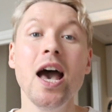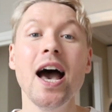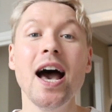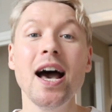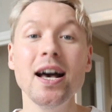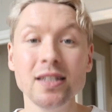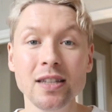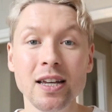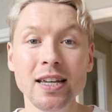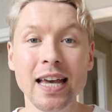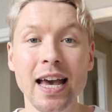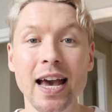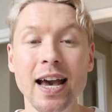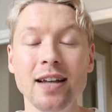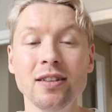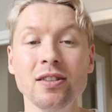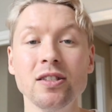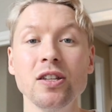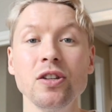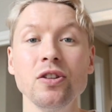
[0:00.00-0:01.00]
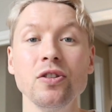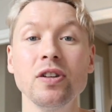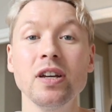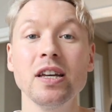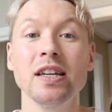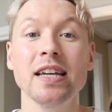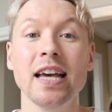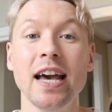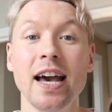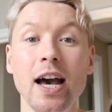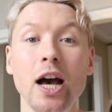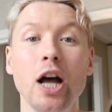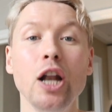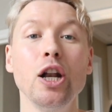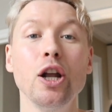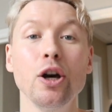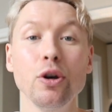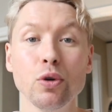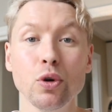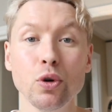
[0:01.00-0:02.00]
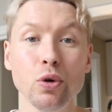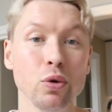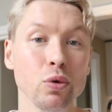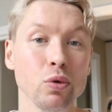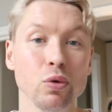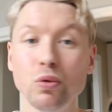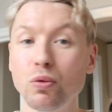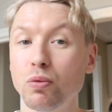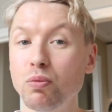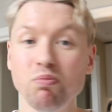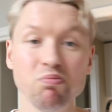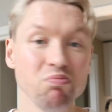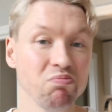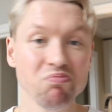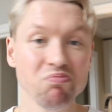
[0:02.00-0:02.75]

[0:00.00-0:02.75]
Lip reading: as I can so you can get a local